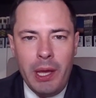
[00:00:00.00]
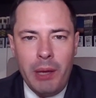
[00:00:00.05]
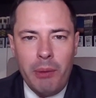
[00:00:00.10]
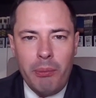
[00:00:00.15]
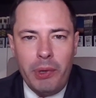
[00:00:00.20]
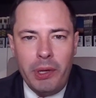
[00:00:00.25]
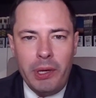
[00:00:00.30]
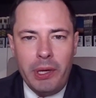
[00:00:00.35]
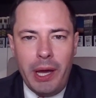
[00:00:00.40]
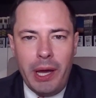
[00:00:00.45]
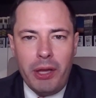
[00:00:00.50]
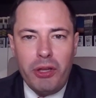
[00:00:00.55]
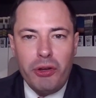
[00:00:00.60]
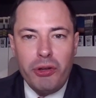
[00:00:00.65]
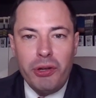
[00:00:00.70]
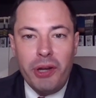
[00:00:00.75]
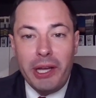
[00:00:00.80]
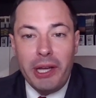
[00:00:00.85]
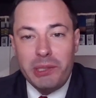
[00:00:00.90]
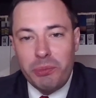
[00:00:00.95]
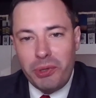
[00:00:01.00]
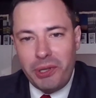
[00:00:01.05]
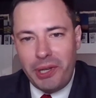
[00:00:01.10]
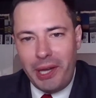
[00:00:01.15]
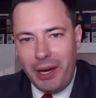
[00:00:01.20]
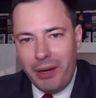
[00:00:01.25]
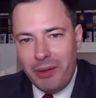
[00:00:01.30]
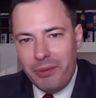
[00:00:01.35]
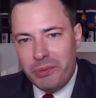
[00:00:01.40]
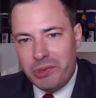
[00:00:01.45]
but now your next book
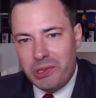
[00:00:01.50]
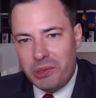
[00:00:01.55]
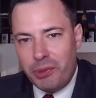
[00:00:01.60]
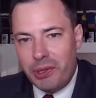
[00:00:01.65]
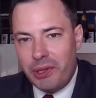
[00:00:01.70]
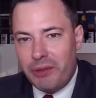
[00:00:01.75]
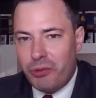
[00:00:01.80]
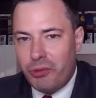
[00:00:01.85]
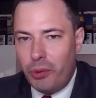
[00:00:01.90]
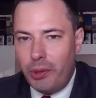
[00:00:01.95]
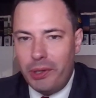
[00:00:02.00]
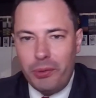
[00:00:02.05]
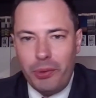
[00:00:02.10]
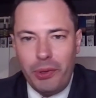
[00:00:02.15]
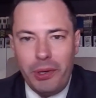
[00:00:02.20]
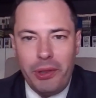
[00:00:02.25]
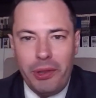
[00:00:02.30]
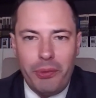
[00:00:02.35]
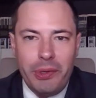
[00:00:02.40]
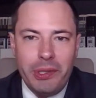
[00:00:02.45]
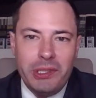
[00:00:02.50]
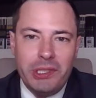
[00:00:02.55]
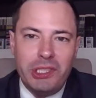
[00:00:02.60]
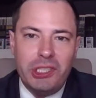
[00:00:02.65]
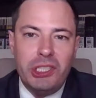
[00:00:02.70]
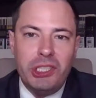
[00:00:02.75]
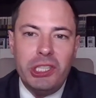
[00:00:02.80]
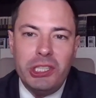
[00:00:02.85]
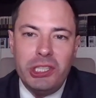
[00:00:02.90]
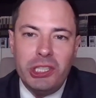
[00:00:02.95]
out, spring of 2023,
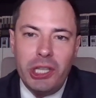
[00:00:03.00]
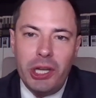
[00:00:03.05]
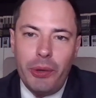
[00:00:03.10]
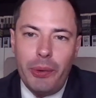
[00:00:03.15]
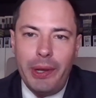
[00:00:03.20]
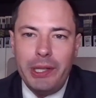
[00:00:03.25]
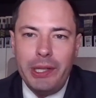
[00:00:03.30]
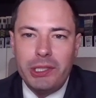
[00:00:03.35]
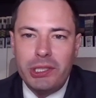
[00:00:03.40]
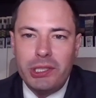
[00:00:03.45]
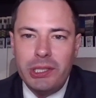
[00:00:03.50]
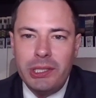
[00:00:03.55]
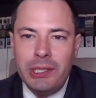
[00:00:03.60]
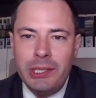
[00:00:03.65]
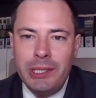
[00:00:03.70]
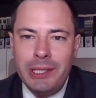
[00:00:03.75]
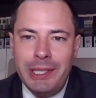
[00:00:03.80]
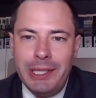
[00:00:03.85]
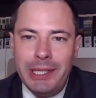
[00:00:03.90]
Z Generation,